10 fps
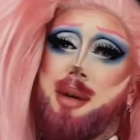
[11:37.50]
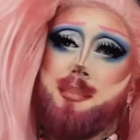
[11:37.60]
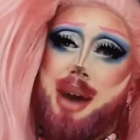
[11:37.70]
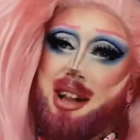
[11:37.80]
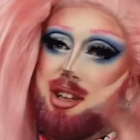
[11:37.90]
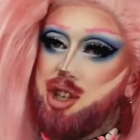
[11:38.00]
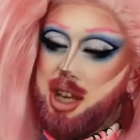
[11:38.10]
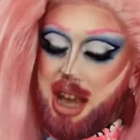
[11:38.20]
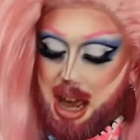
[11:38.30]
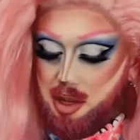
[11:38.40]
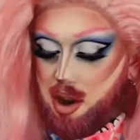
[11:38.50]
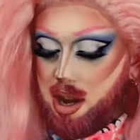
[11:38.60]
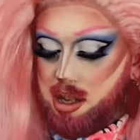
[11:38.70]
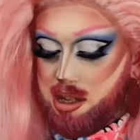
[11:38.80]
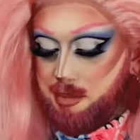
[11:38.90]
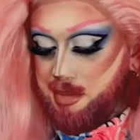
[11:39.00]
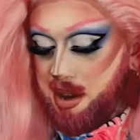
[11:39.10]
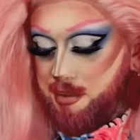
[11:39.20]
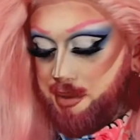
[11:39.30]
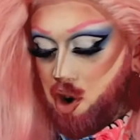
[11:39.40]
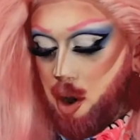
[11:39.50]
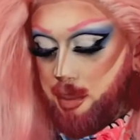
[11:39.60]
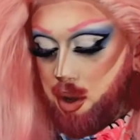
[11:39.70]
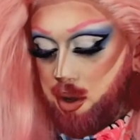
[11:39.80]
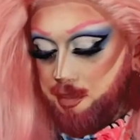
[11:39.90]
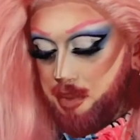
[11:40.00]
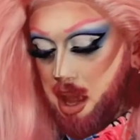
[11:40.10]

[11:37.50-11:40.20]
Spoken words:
embellished together has been phenomenal.